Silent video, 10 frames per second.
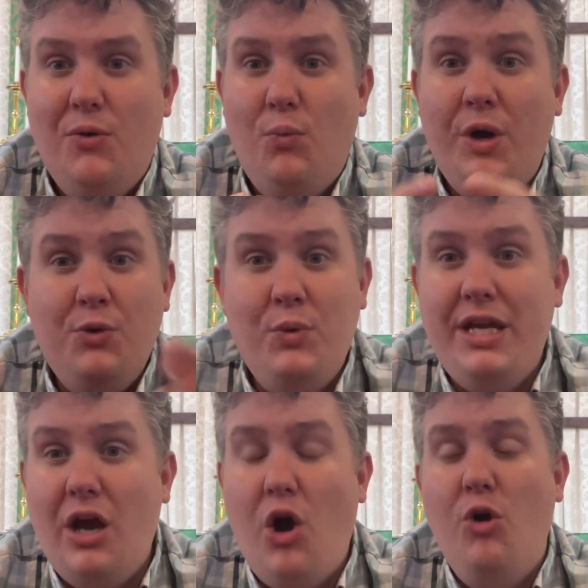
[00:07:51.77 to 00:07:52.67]
when
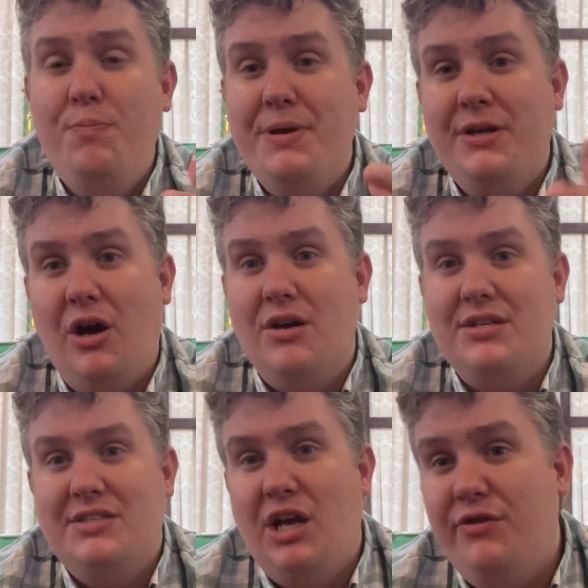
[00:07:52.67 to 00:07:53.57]
we open
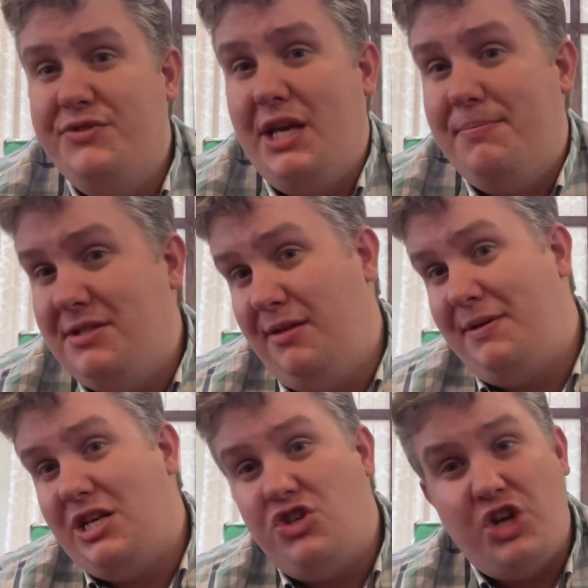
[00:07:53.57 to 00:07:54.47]
ourselves up to
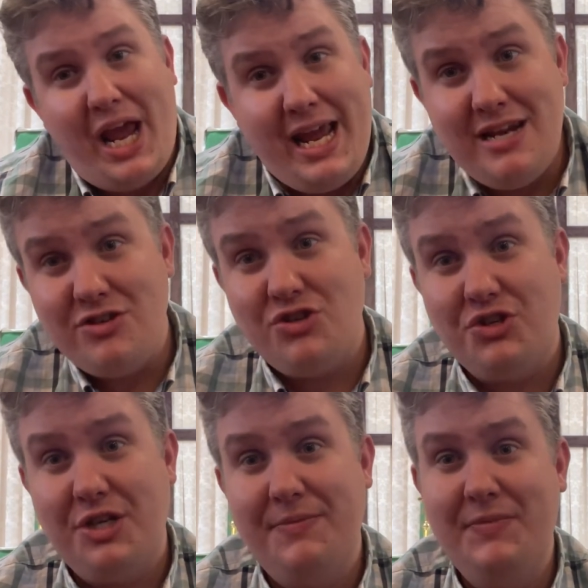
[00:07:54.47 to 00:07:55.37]
be
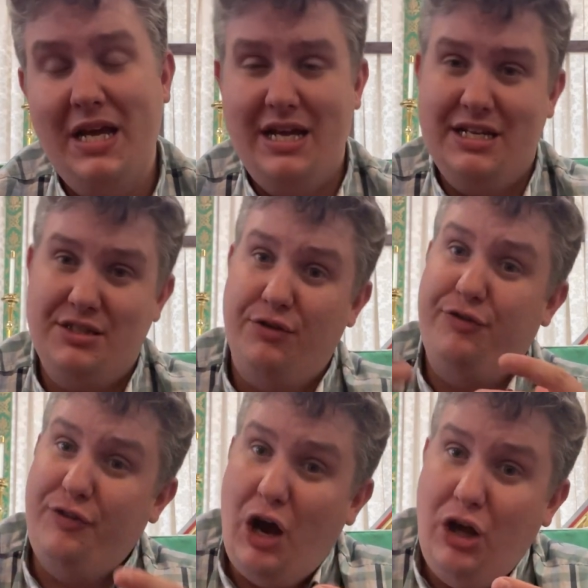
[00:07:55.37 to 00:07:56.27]
changed, to
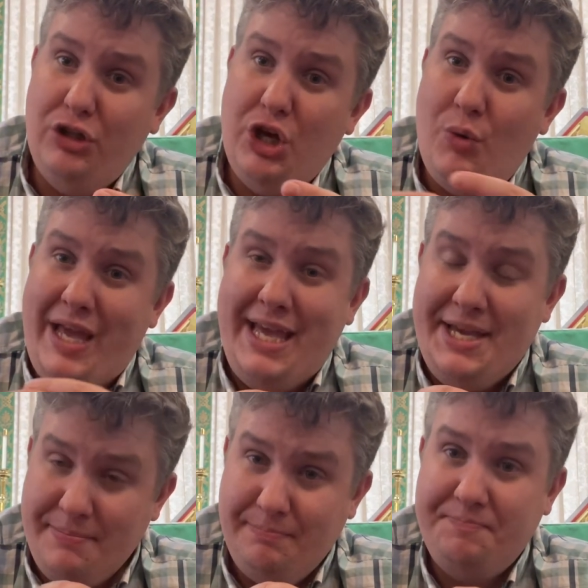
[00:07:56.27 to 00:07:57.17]
follow
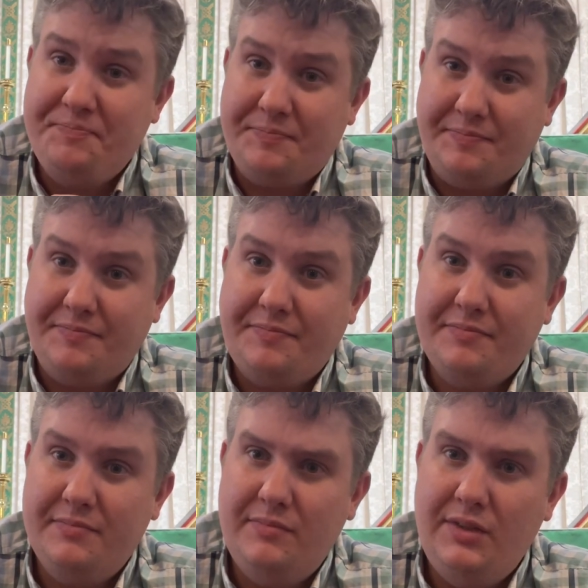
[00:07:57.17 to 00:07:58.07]
Him,
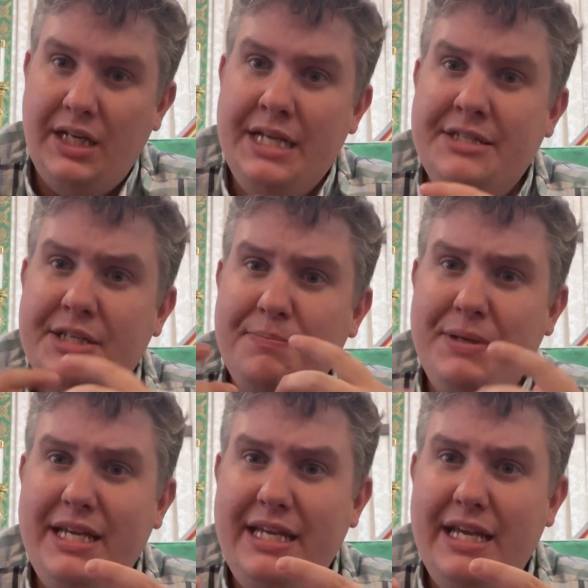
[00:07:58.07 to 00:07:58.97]
and
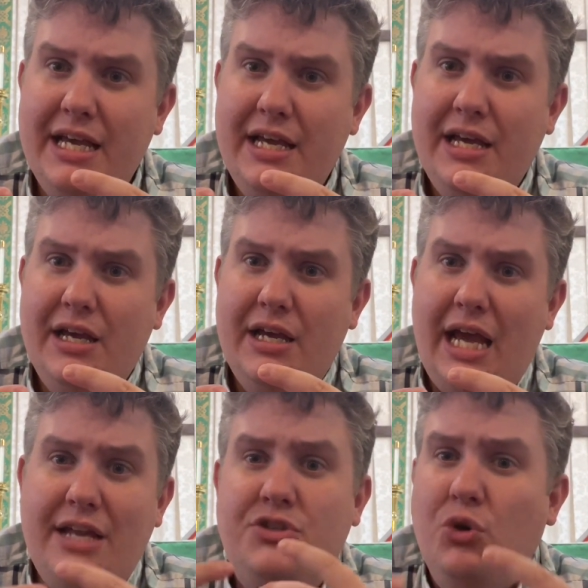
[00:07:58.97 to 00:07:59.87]
to